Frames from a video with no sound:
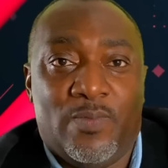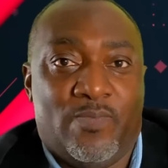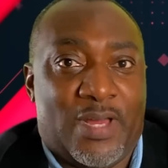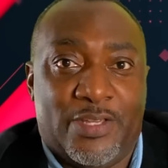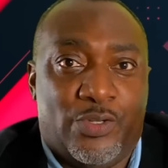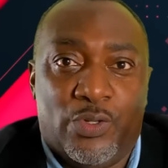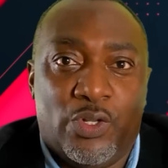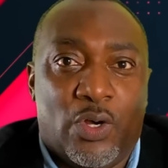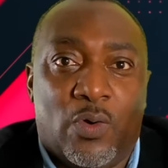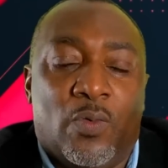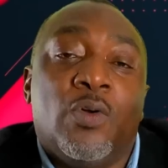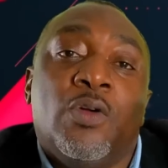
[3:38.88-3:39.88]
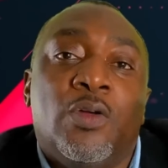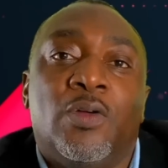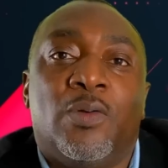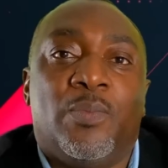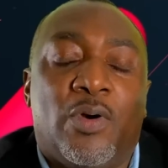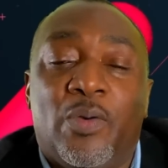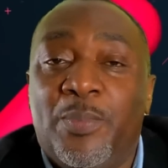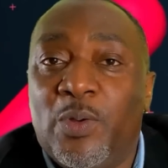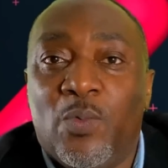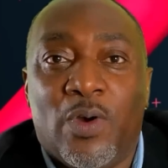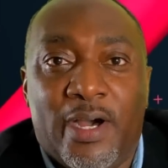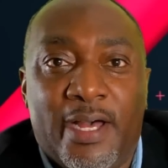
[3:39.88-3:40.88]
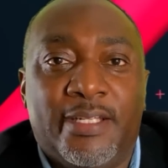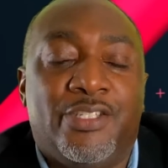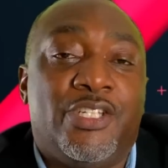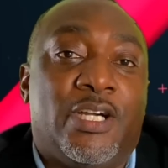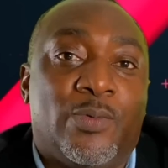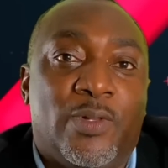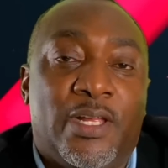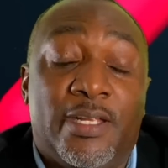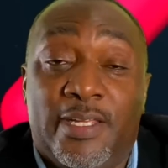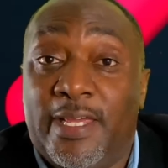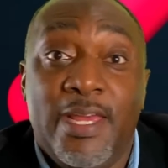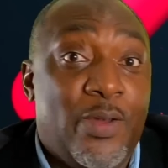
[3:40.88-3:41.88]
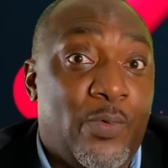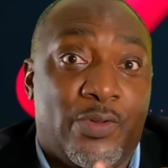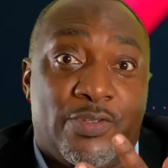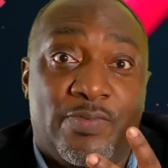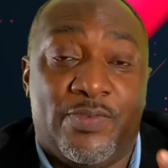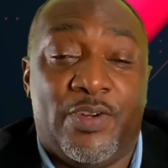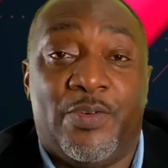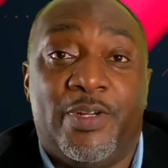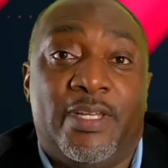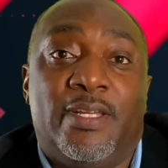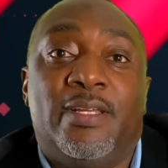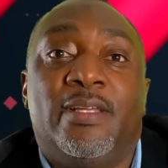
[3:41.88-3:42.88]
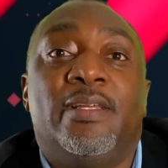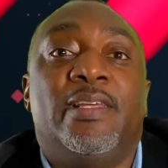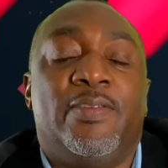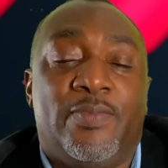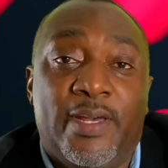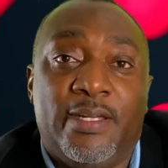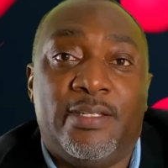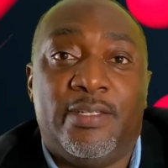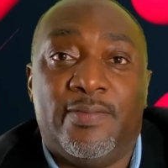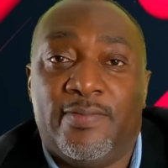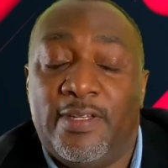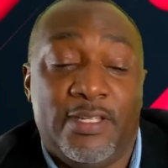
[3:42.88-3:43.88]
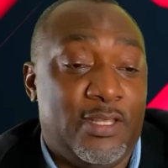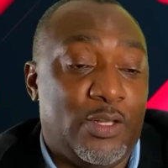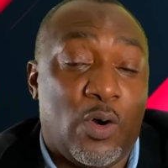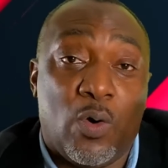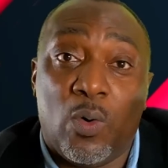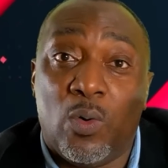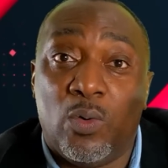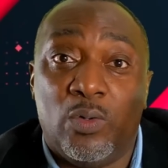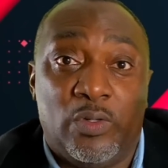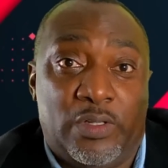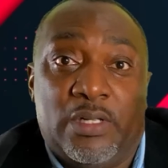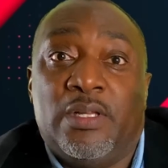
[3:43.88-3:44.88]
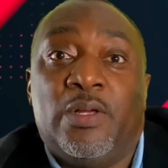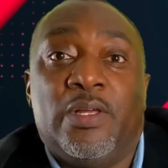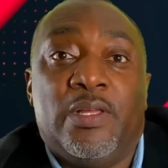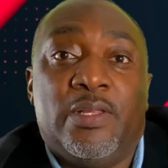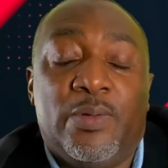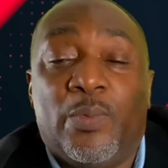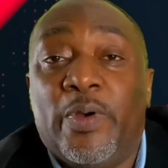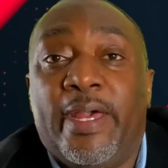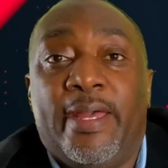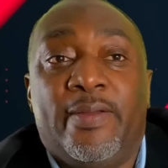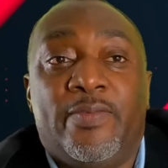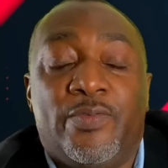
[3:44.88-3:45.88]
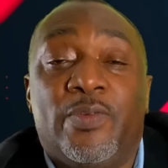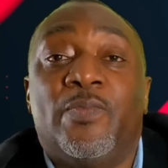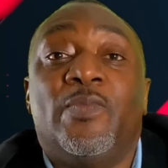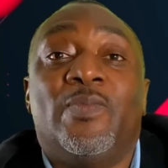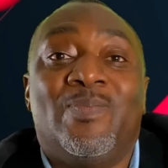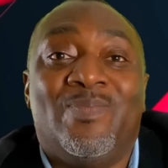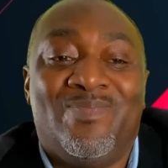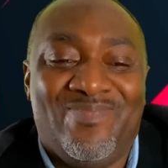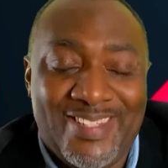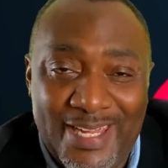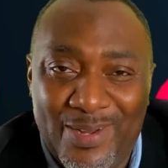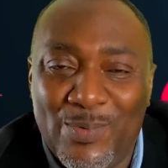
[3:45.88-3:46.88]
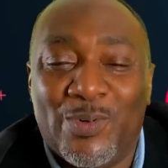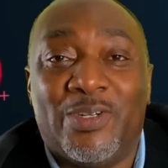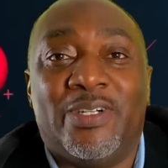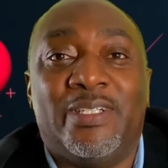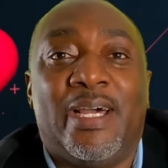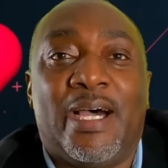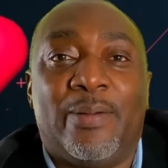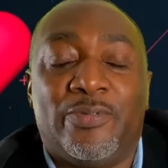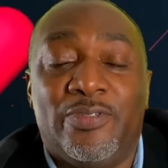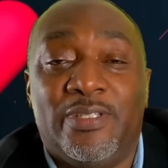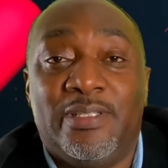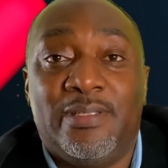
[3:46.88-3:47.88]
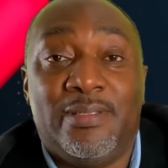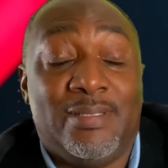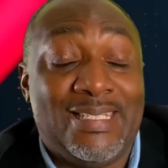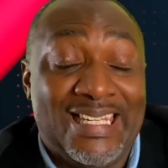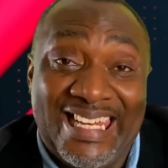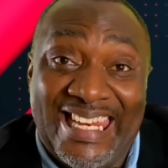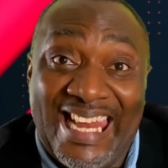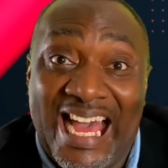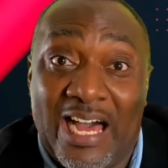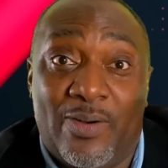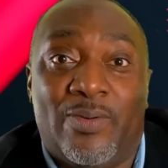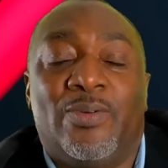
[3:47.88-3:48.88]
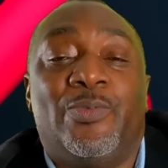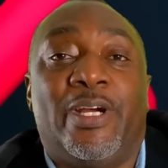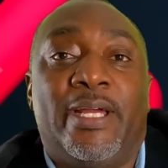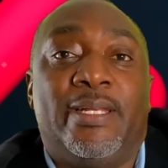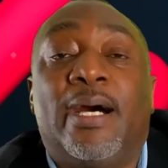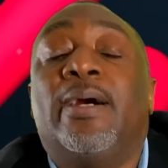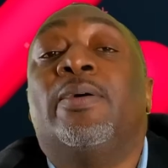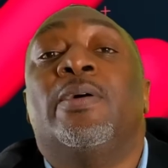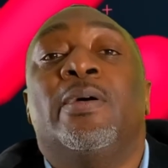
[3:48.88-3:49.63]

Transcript: as you know, Bobby Wine Chagulani, he was very effective in all the way from day one up to now, right now.